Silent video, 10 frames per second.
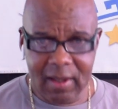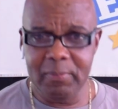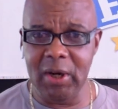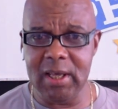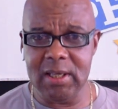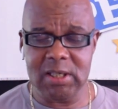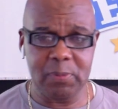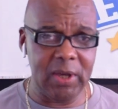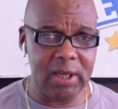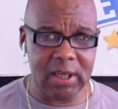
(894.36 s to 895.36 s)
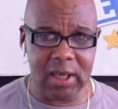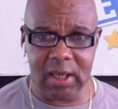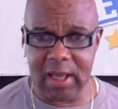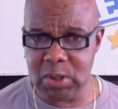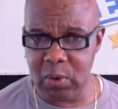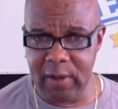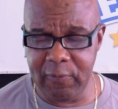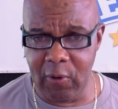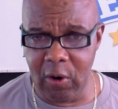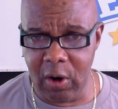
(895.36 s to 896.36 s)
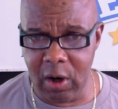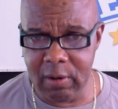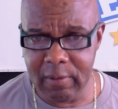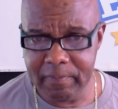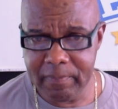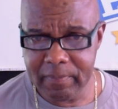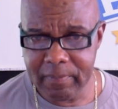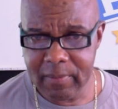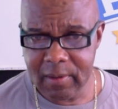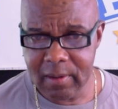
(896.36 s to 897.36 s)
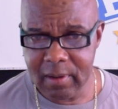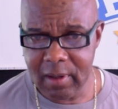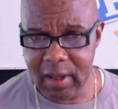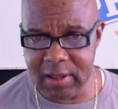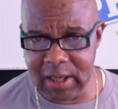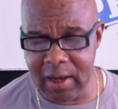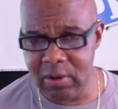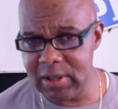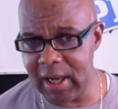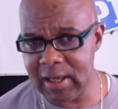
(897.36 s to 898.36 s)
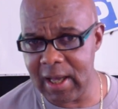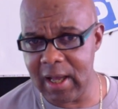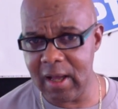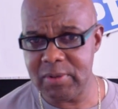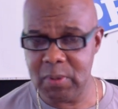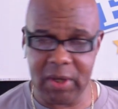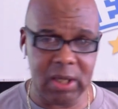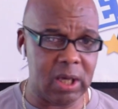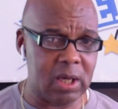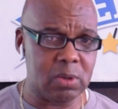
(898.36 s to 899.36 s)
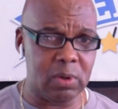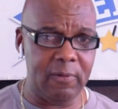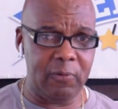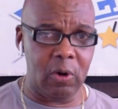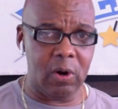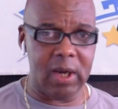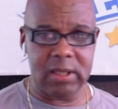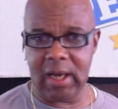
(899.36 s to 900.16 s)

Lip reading: please, Speed King at 24. at yahoo.com, SpeedKing24 at